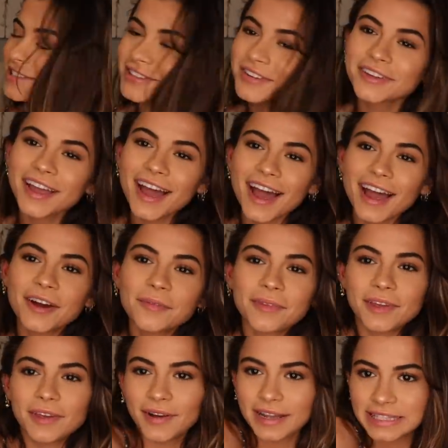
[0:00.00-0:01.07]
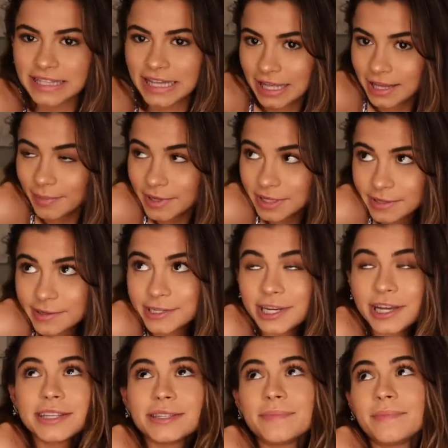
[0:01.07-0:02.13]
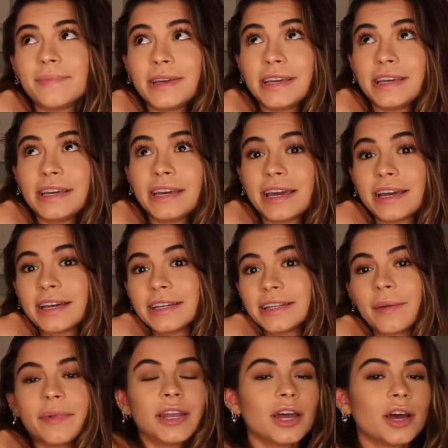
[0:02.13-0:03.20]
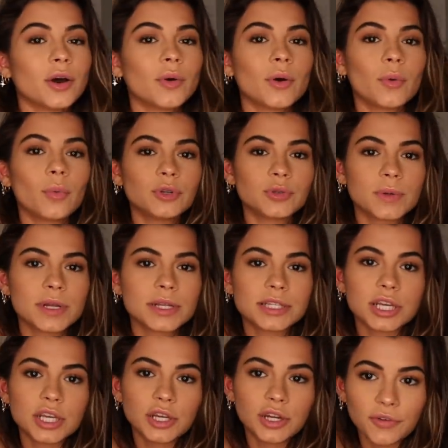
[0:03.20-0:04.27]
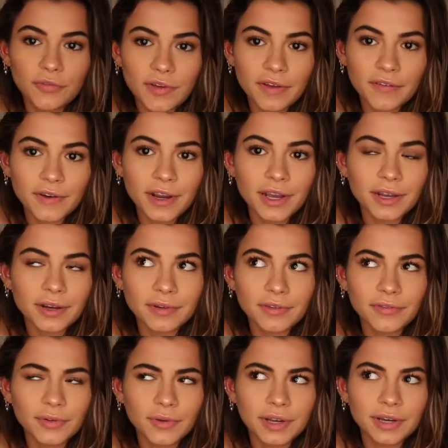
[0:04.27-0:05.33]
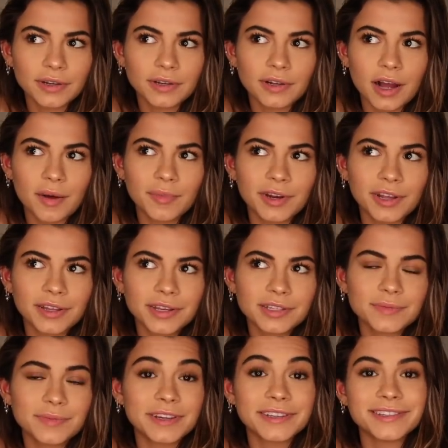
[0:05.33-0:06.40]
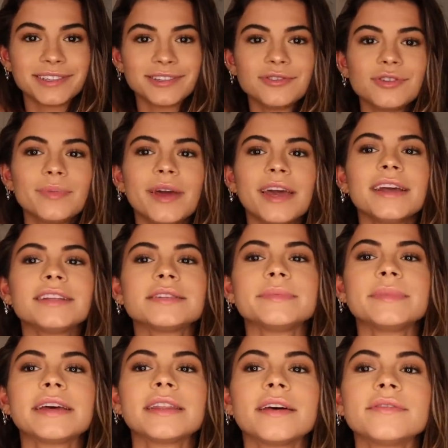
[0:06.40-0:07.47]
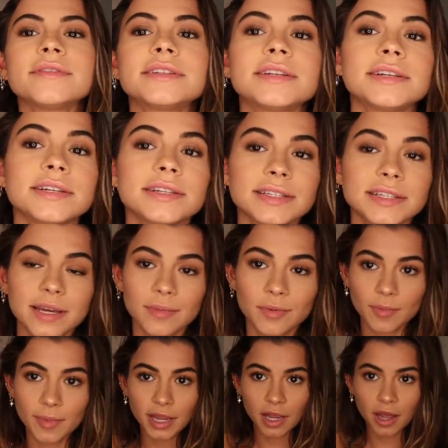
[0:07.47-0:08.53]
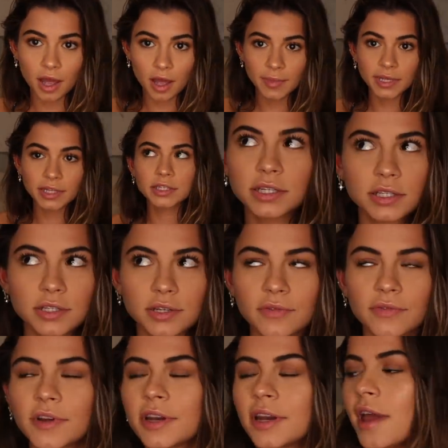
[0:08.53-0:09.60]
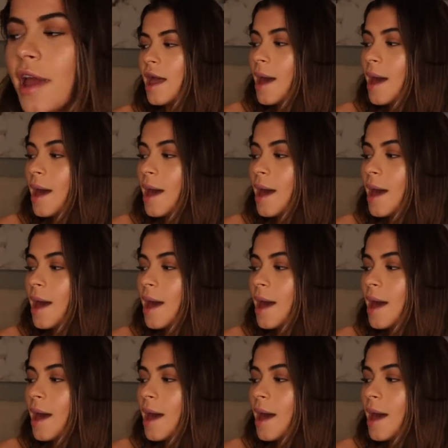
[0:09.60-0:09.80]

So yeah, I hope that you guys like them as much as me, and let me know which one's your favorite if you can comment on this, because YouTube hates me and loves to disable my comments. It's so fun.